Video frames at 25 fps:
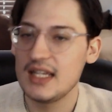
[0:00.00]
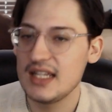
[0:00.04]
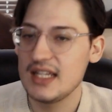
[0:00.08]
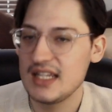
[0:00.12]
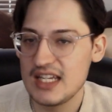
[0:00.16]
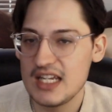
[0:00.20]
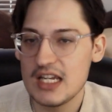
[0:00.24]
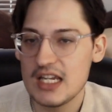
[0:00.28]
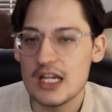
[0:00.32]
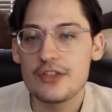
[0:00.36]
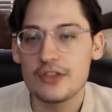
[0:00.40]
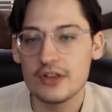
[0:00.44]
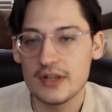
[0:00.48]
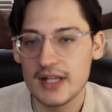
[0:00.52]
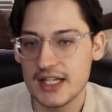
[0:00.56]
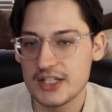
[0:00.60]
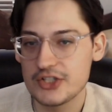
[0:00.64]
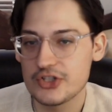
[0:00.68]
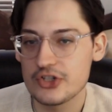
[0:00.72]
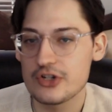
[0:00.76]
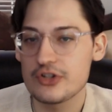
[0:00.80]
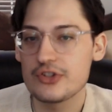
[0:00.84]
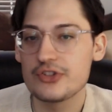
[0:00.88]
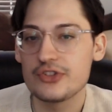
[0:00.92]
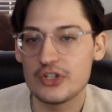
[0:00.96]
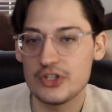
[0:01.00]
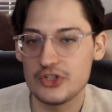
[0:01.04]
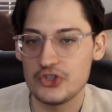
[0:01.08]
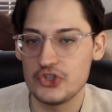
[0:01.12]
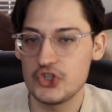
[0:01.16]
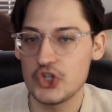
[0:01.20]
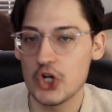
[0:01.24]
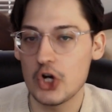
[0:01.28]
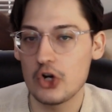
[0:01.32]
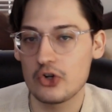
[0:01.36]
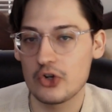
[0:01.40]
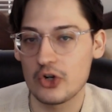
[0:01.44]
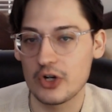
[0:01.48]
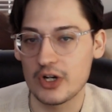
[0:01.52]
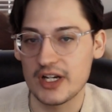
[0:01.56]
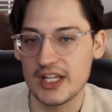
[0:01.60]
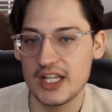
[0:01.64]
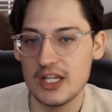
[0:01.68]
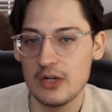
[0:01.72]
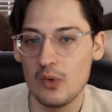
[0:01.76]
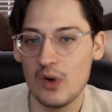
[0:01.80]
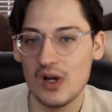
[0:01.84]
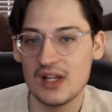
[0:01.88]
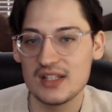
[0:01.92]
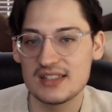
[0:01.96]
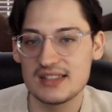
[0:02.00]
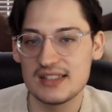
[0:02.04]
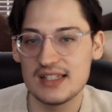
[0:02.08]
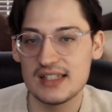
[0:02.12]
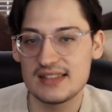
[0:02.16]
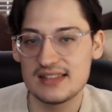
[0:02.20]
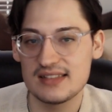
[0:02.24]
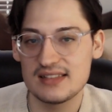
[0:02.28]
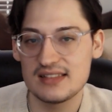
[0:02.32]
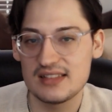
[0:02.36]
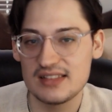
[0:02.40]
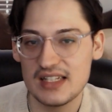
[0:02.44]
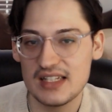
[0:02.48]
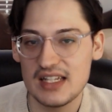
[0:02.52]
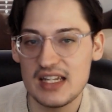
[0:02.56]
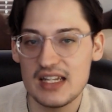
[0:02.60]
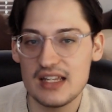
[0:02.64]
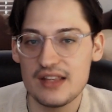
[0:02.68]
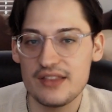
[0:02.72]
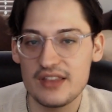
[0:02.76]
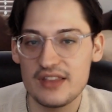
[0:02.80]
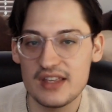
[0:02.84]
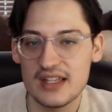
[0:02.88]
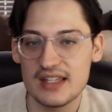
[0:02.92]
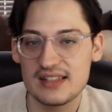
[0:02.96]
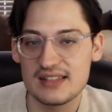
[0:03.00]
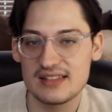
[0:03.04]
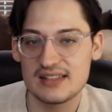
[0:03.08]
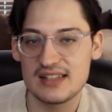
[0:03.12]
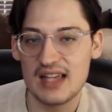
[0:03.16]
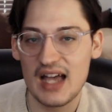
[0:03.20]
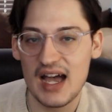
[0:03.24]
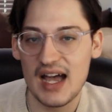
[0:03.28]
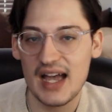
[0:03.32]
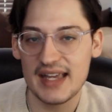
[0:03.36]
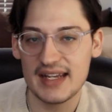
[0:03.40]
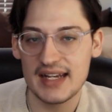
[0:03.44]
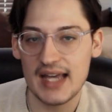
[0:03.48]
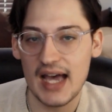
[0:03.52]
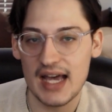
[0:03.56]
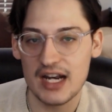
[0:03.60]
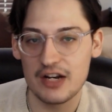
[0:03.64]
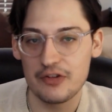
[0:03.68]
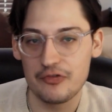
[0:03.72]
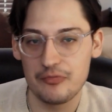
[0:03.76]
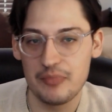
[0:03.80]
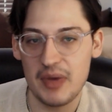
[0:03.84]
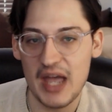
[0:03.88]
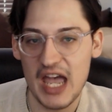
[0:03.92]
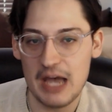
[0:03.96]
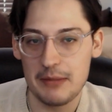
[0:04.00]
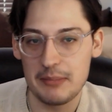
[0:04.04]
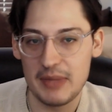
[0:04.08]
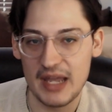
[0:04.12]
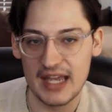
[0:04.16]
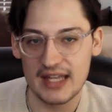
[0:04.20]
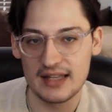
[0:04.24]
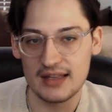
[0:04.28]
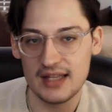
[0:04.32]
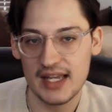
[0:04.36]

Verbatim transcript: Heath Ledger's Joker. He wants to see this side out of Batman.